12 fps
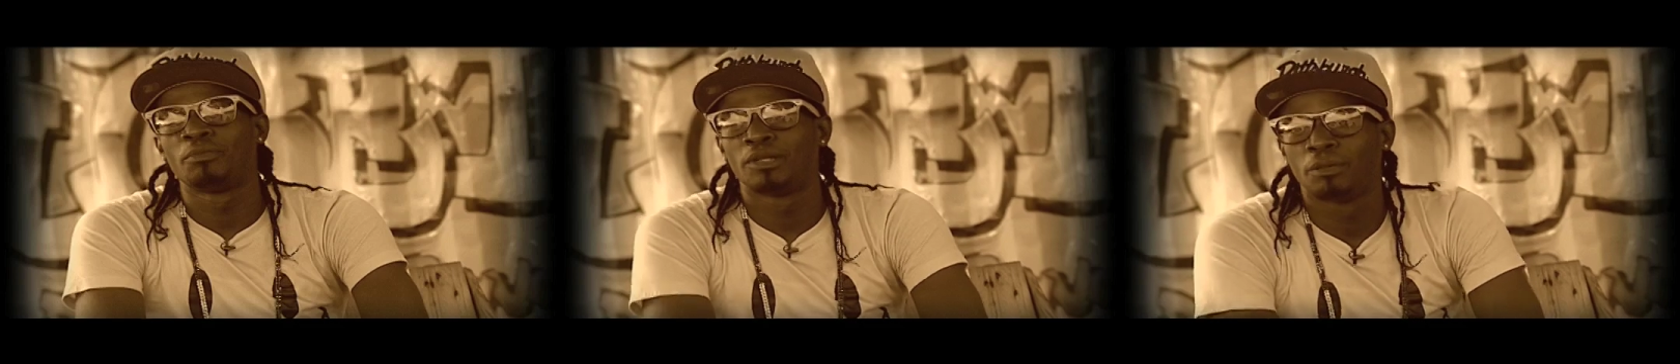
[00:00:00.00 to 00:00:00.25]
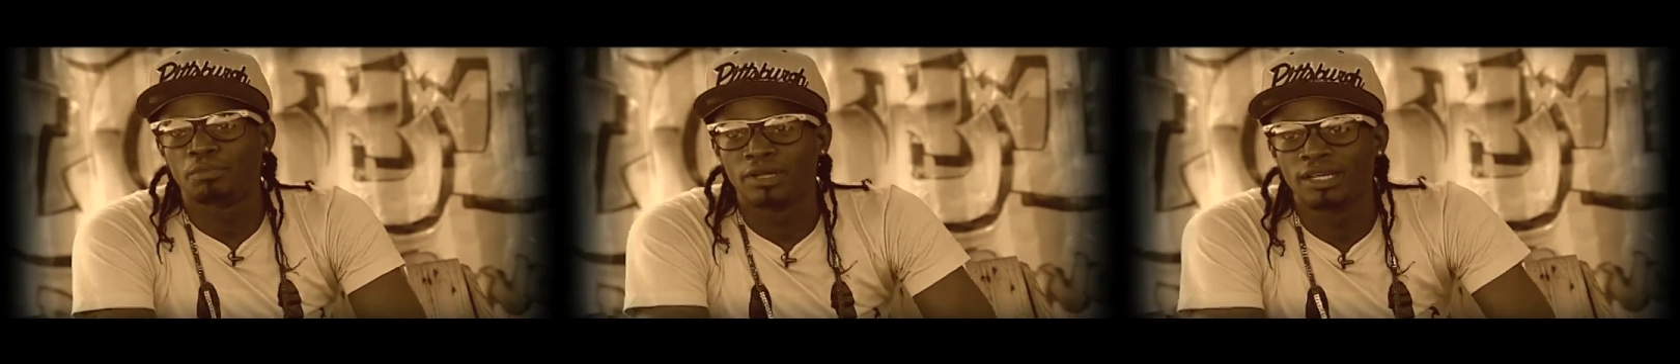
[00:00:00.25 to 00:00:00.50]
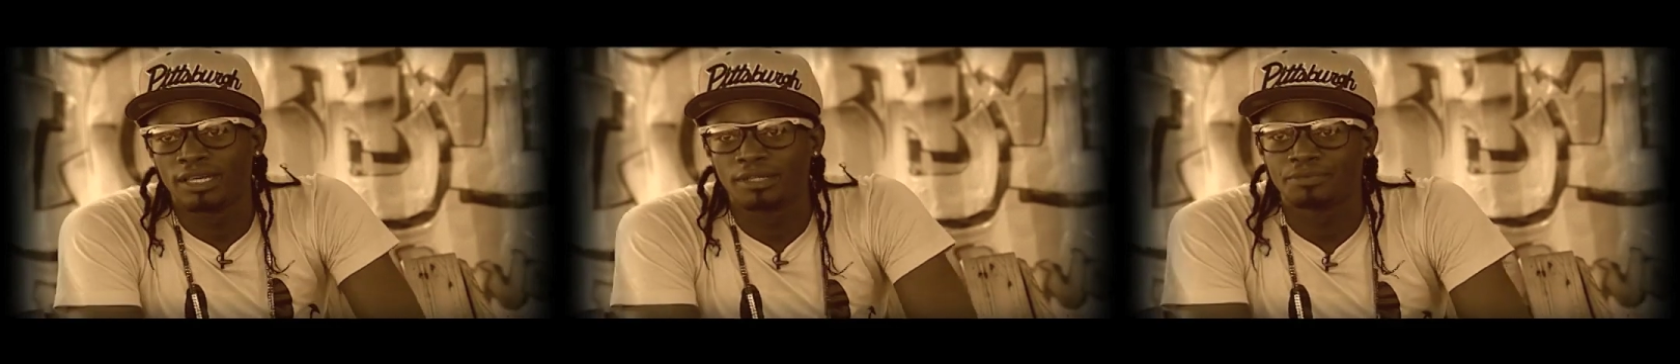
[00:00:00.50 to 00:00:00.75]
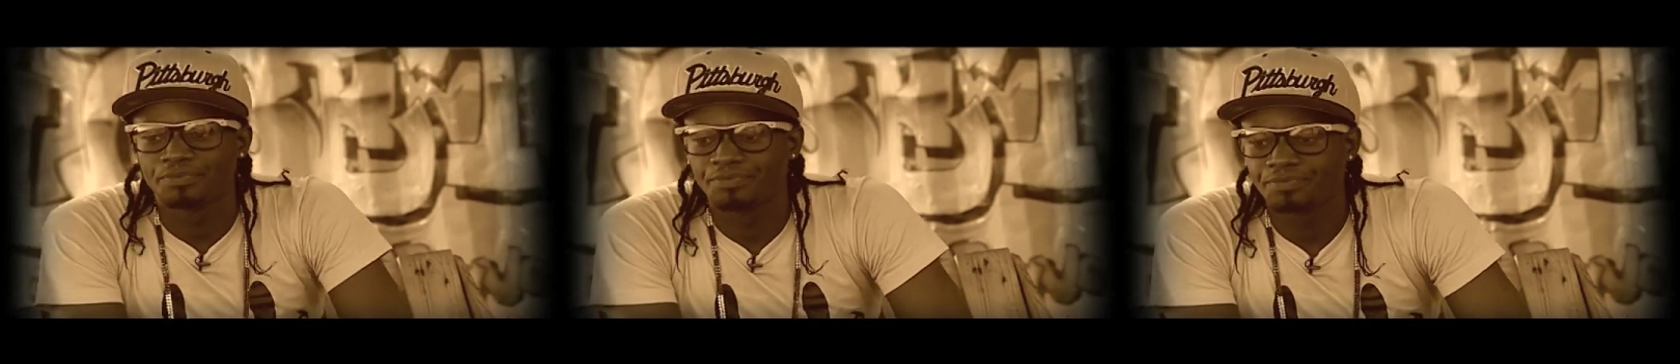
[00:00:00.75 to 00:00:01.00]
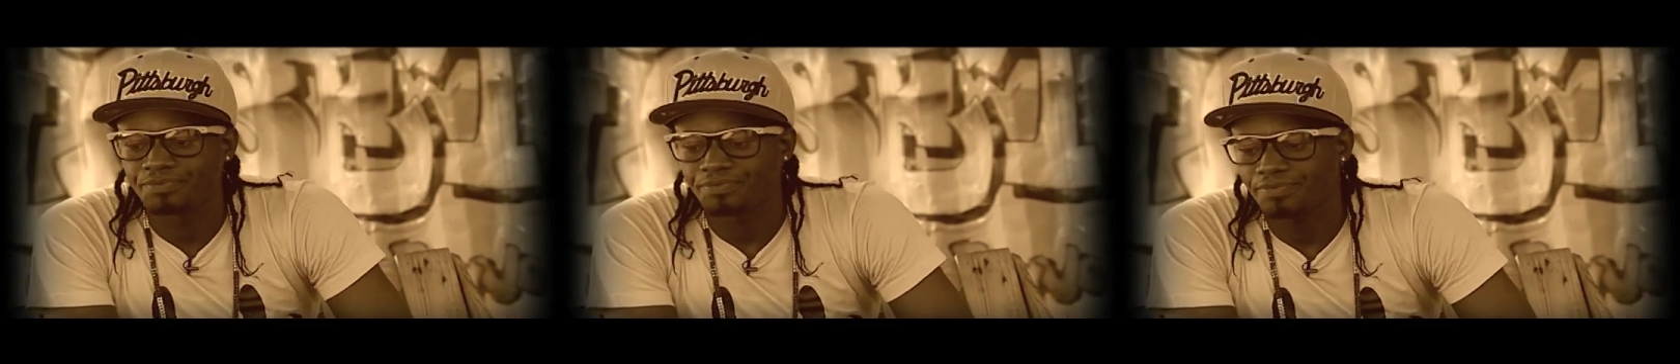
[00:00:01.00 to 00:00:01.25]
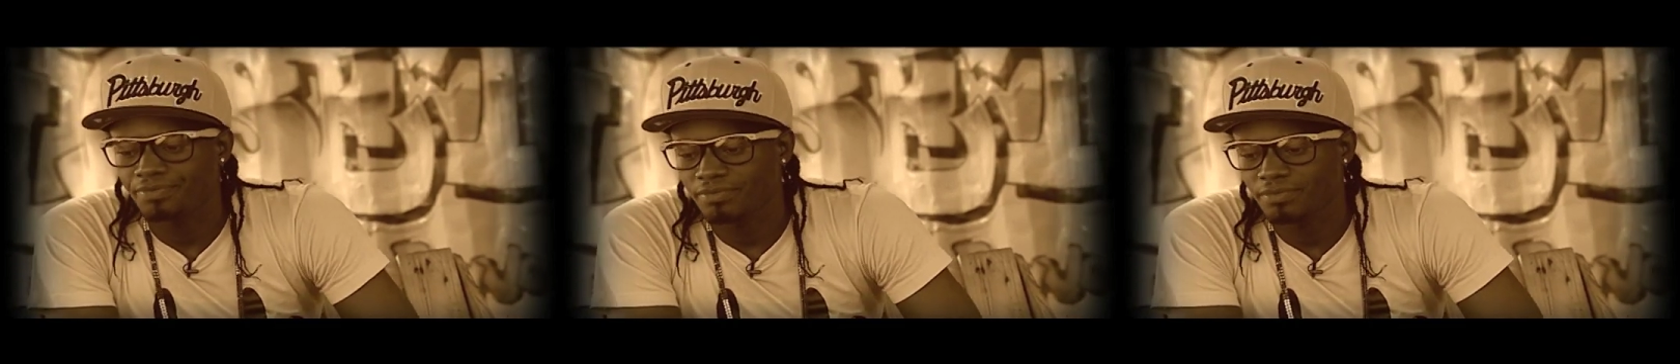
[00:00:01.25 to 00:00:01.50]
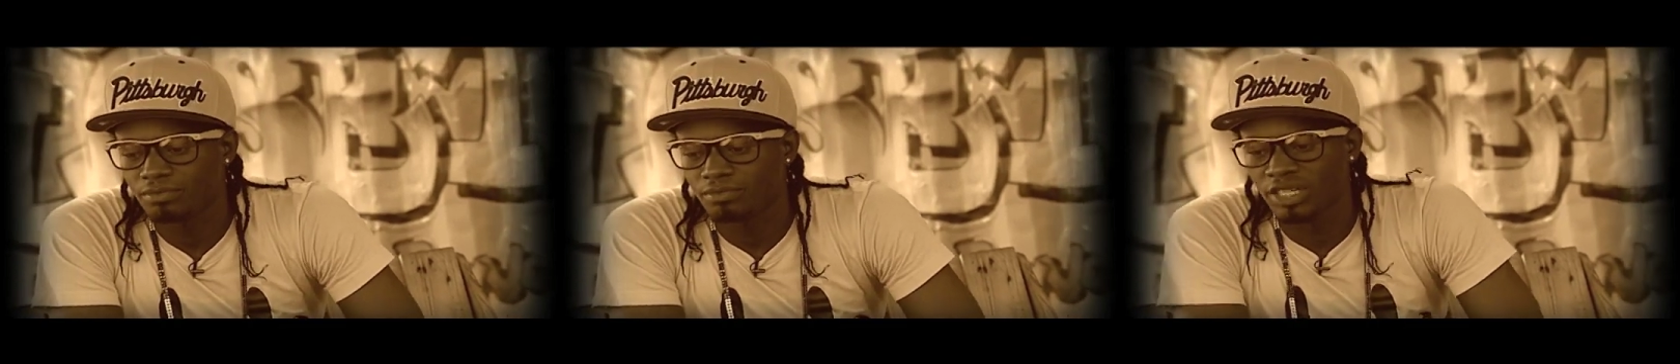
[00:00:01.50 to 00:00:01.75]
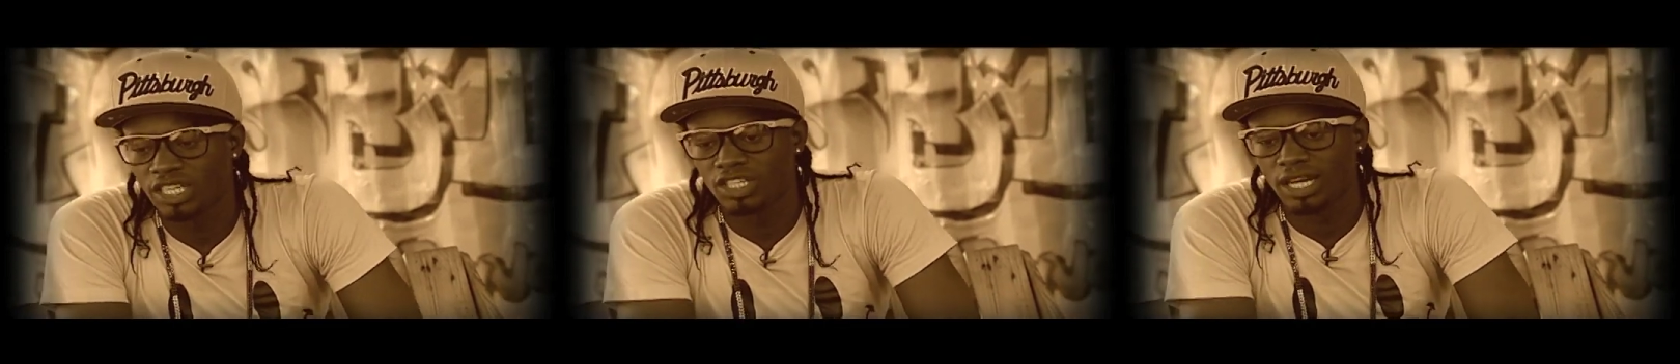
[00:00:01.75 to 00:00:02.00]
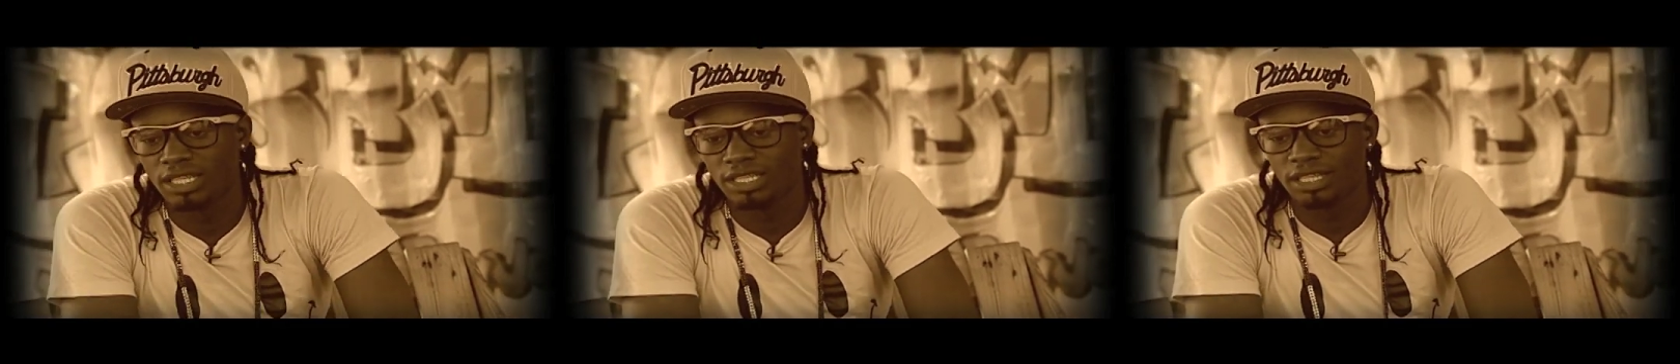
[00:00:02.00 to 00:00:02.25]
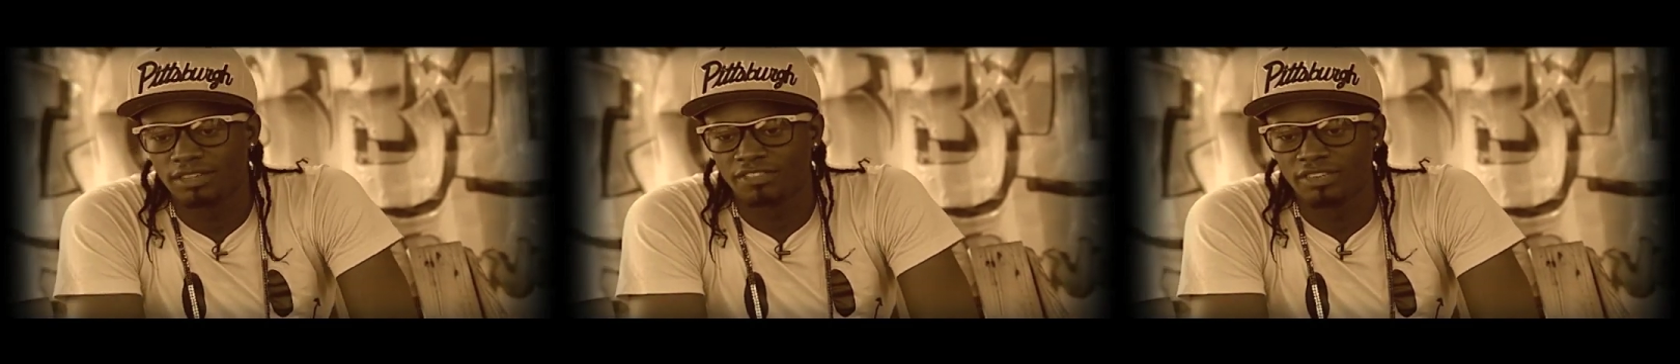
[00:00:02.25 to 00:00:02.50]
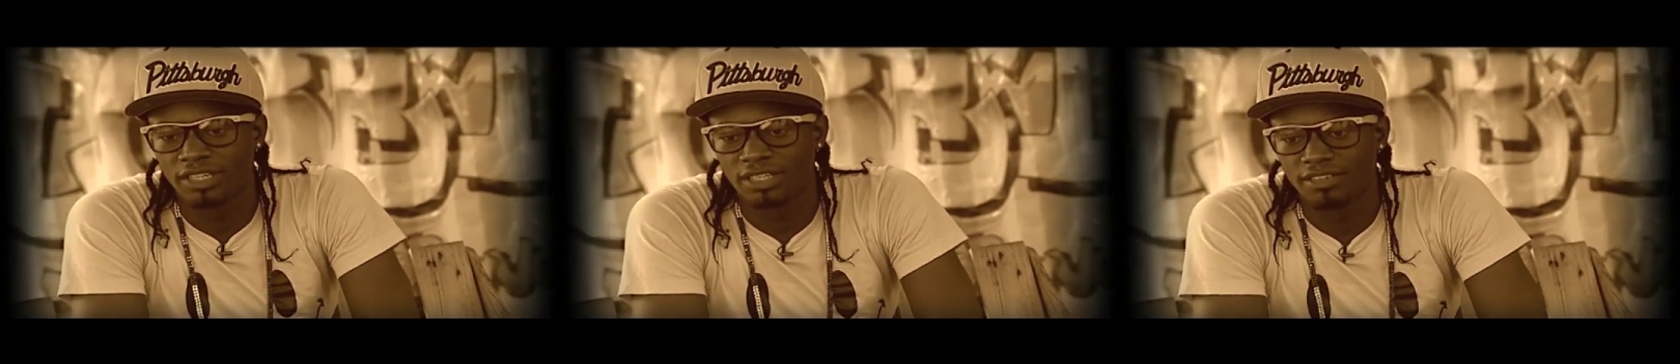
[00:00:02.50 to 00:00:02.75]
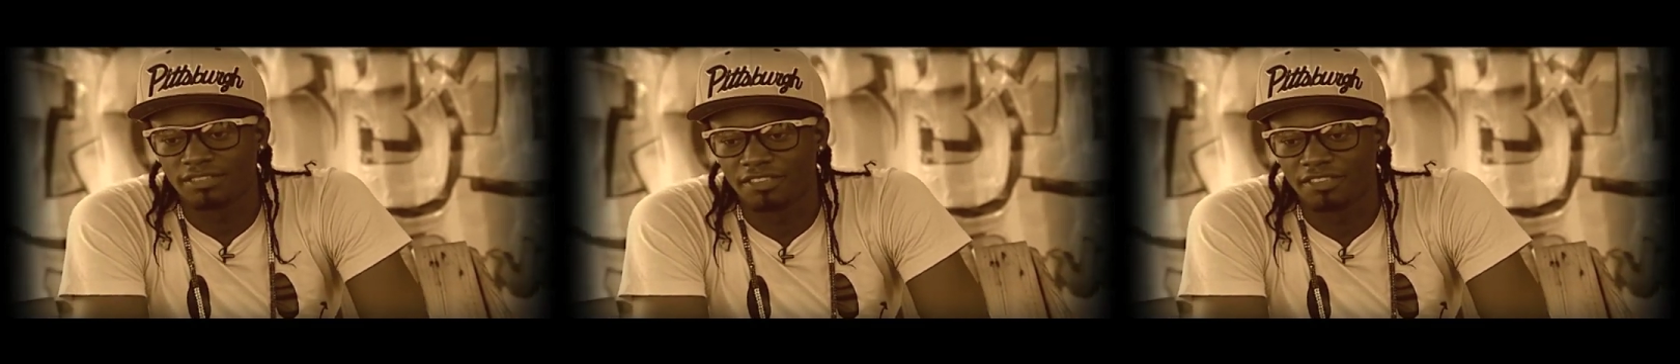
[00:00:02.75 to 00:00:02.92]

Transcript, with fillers: it play Major League for,